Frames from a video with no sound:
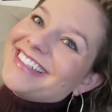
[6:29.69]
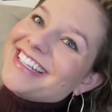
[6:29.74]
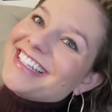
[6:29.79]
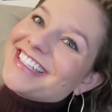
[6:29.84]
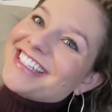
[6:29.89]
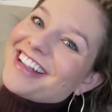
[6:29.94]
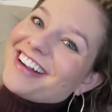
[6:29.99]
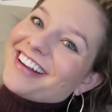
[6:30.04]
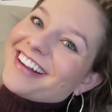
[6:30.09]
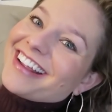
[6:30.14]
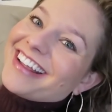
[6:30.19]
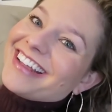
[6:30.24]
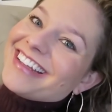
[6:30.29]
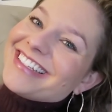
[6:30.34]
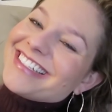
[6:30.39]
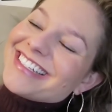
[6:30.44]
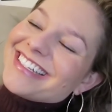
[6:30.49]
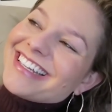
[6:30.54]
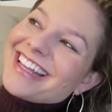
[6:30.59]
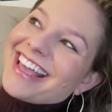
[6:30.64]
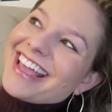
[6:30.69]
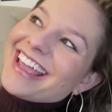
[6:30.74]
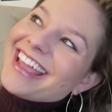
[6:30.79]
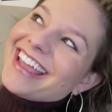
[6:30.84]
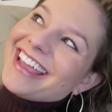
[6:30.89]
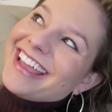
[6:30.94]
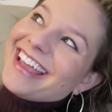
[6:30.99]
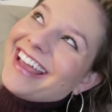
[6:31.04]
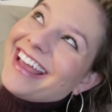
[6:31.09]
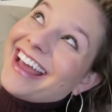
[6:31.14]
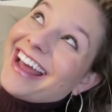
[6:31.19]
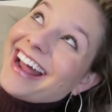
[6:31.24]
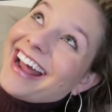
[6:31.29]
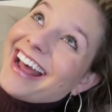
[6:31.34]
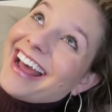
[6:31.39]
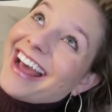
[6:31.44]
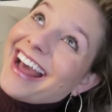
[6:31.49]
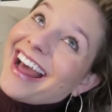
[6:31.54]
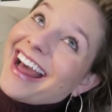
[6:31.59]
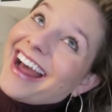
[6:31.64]
to Target today.
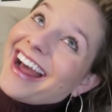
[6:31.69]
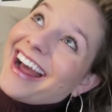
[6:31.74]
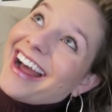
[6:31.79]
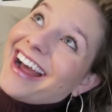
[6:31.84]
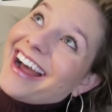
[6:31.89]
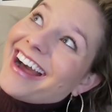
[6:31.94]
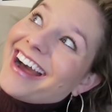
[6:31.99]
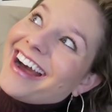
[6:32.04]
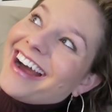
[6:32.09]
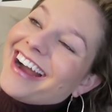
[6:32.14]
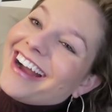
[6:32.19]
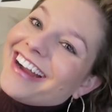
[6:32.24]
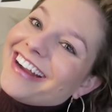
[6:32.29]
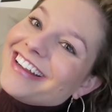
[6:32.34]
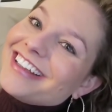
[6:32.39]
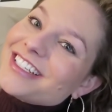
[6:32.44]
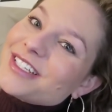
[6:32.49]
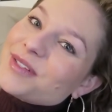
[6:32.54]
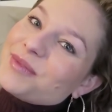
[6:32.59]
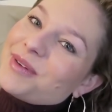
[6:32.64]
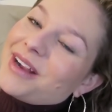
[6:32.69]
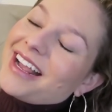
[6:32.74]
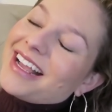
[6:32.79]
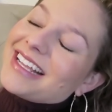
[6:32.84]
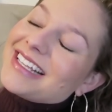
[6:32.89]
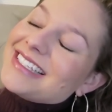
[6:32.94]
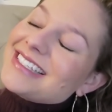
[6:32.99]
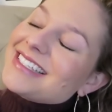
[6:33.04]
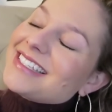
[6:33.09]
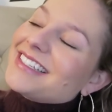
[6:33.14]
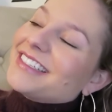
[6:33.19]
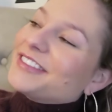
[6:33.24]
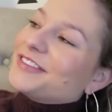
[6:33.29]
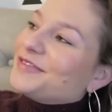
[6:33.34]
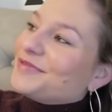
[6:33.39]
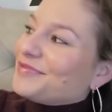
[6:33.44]
Are you surprised?